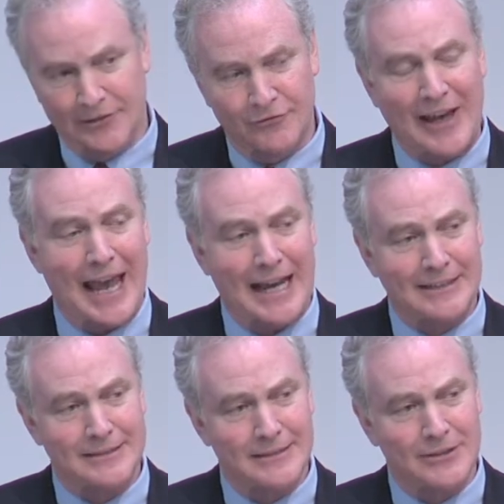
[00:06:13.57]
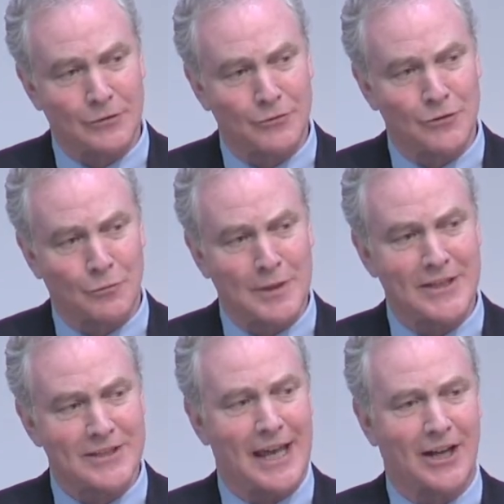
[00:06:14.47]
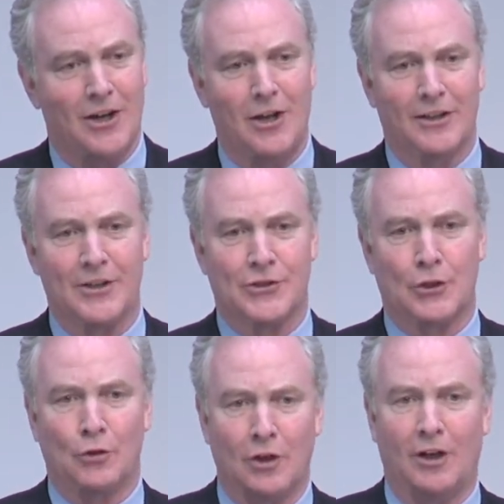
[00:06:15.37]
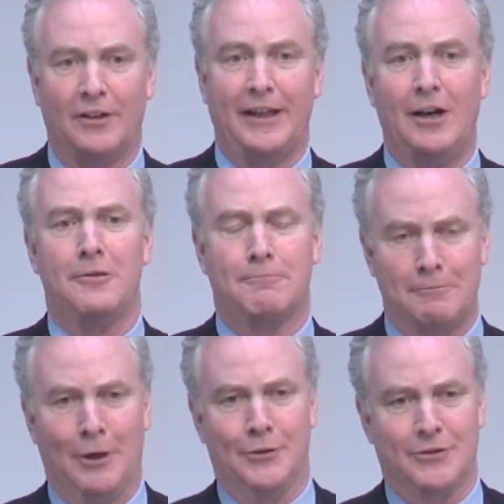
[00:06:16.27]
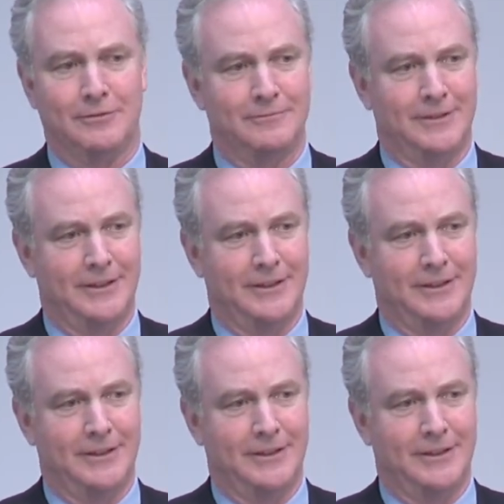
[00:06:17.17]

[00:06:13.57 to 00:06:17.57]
In fact, the reason I call it a so-called health proposal